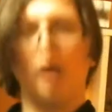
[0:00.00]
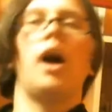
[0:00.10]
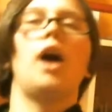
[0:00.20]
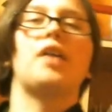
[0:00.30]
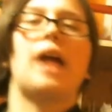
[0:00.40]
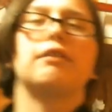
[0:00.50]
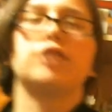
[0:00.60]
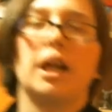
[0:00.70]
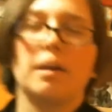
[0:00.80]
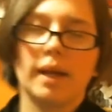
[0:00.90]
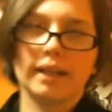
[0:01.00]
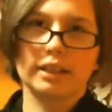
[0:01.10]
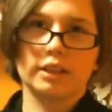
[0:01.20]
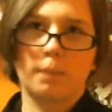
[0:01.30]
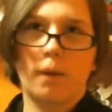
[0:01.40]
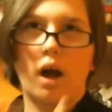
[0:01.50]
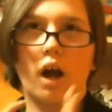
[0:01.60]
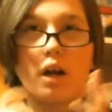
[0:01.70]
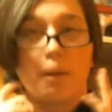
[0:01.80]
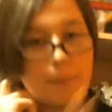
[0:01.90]
Okay, I'm trying to make this
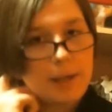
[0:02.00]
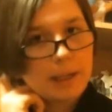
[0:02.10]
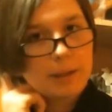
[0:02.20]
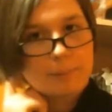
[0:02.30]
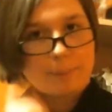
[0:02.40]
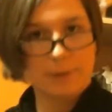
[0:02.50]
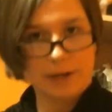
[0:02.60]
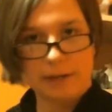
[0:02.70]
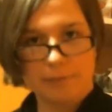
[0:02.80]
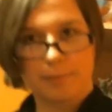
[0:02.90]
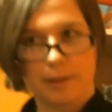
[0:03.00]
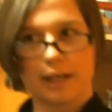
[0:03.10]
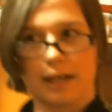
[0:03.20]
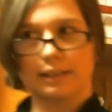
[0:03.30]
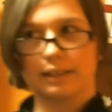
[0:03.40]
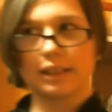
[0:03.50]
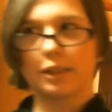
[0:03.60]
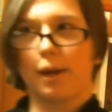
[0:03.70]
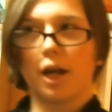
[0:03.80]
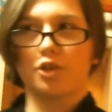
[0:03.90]
part a bit brief because this
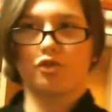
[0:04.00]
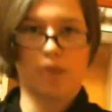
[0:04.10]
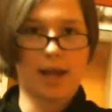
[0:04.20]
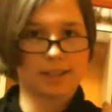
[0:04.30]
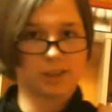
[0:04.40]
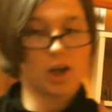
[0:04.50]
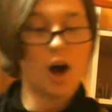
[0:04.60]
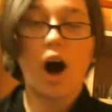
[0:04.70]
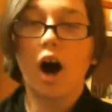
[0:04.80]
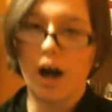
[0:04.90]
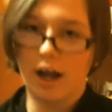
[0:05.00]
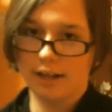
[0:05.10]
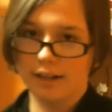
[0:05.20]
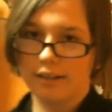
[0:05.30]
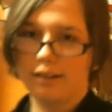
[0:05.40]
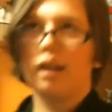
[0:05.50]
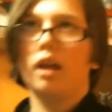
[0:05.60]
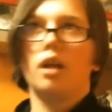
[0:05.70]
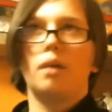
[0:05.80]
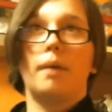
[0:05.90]
part drags on.
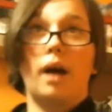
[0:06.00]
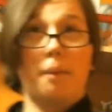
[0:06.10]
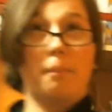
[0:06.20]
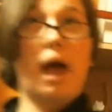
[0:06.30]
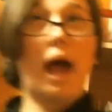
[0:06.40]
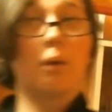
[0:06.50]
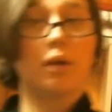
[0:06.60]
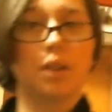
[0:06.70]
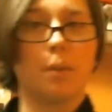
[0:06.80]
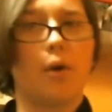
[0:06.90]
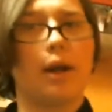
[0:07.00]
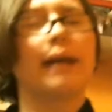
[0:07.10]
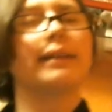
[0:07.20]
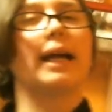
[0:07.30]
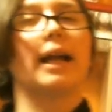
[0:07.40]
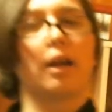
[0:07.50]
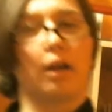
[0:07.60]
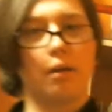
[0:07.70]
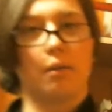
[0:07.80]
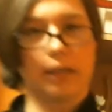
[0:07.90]
I want to point out that
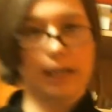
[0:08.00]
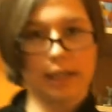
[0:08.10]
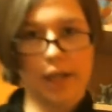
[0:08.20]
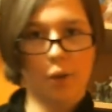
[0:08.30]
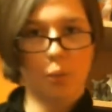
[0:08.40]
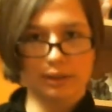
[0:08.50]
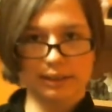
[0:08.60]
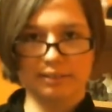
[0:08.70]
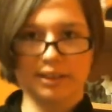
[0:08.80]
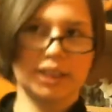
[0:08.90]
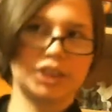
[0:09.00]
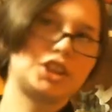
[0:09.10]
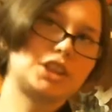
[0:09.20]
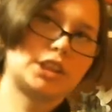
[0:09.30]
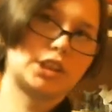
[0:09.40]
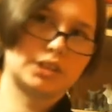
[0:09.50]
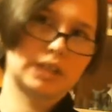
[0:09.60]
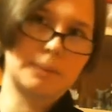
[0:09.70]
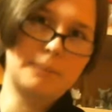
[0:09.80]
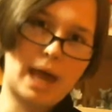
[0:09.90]
ladyneon176, she's using
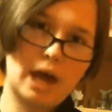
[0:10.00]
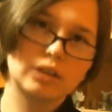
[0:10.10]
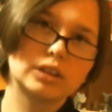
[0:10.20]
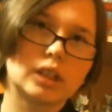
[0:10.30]
a mouse.